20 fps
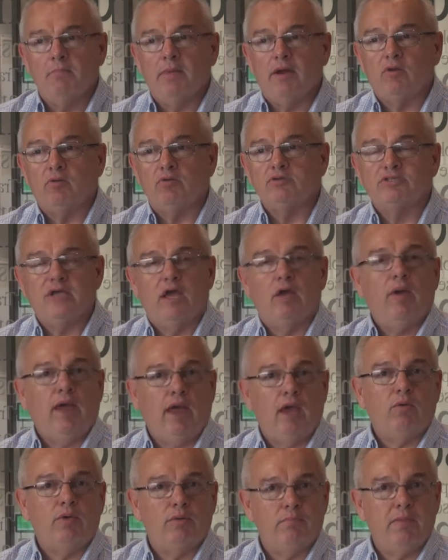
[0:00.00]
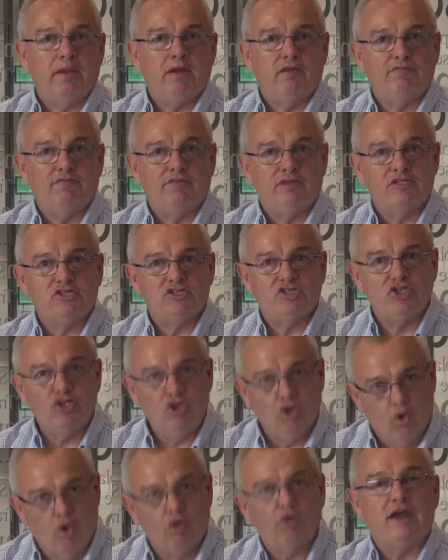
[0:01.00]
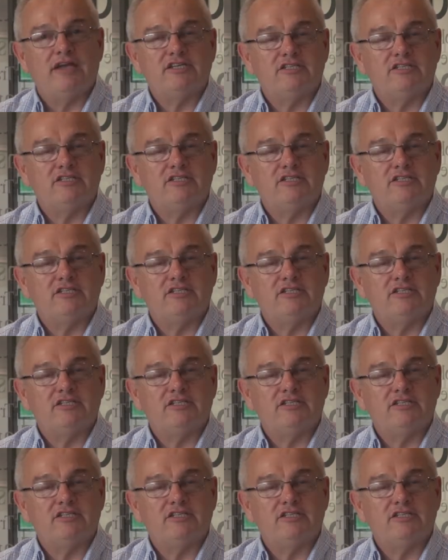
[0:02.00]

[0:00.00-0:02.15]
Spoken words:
but also how it benefits your